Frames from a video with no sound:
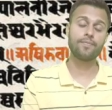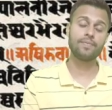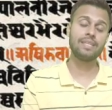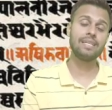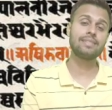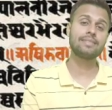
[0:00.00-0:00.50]

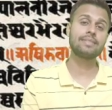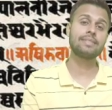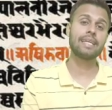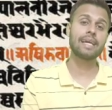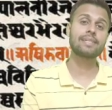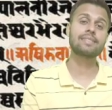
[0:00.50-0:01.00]
these
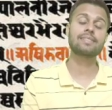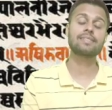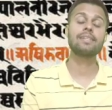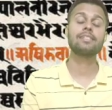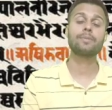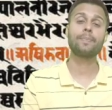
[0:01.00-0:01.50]
texts
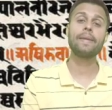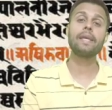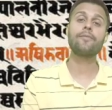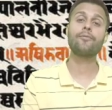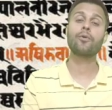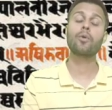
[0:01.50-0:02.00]

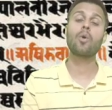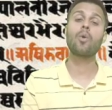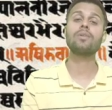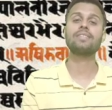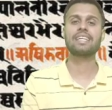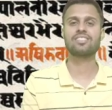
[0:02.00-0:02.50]
speak for
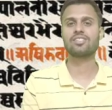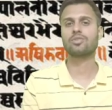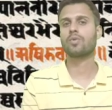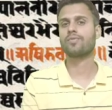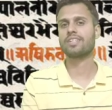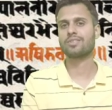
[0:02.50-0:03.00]
all sections
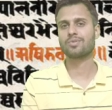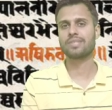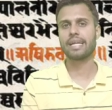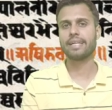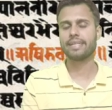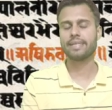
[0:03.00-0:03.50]
of the
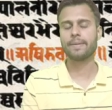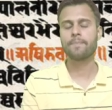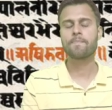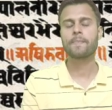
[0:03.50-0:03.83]
society.